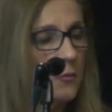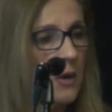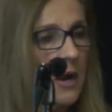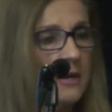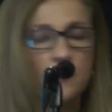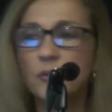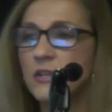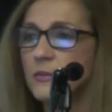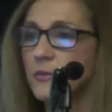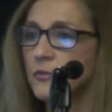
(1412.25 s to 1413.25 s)
What kind of
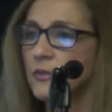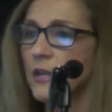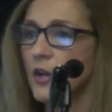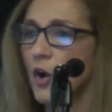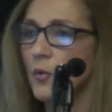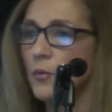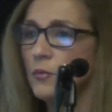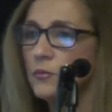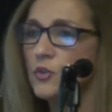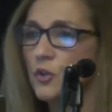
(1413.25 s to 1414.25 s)
placement do they go
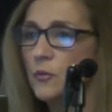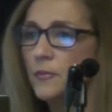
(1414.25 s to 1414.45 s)
to?